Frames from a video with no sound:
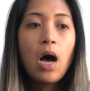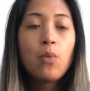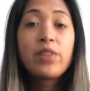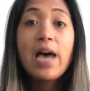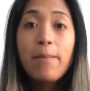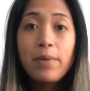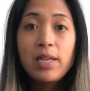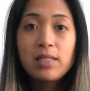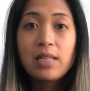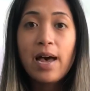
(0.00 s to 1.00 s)
With that
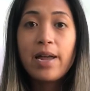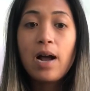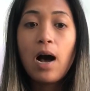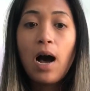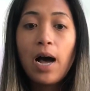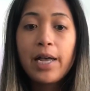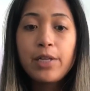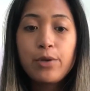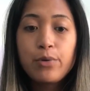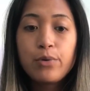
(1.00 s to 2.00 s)
being said, I
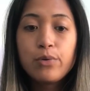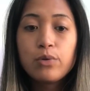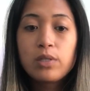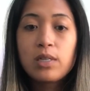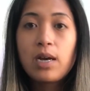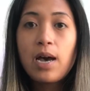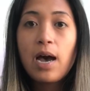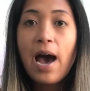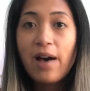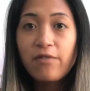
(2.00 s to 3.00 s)
used
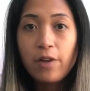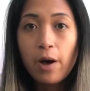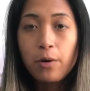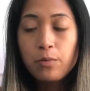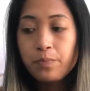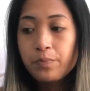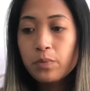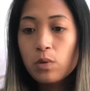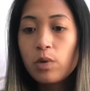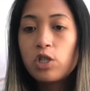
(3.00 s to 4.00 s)
AAFCO,
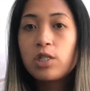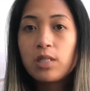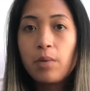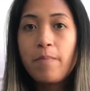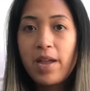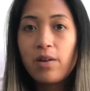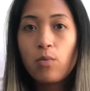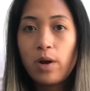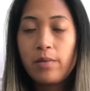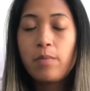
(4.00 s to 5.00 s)
which is
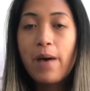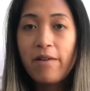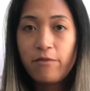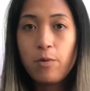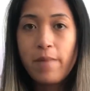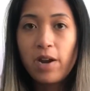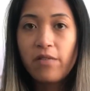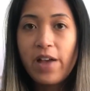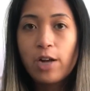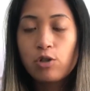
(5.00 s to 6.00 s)
what the pet food
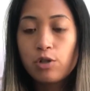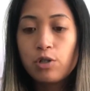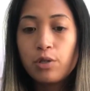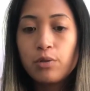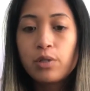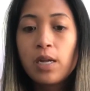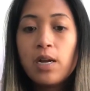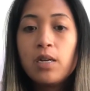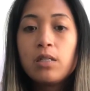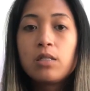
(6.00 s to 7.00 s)
manufacturers use,
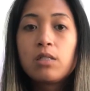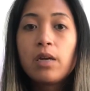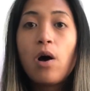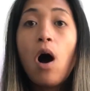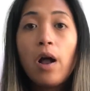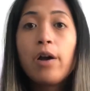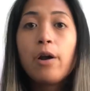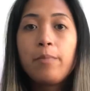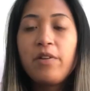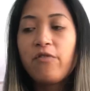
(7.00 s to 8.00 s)
to audit
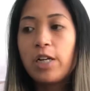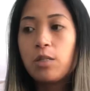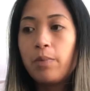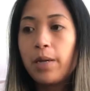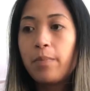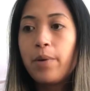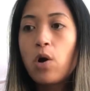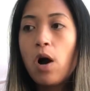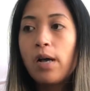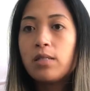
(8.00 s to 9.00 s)
our beef recipe,
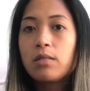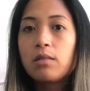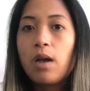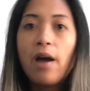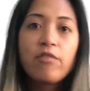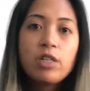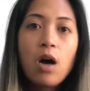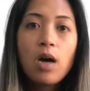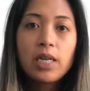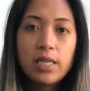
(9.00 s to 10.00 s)
because every
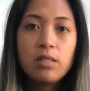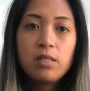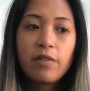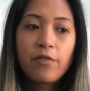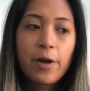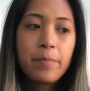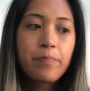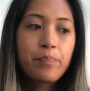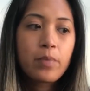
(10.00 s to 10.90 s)
dog is different.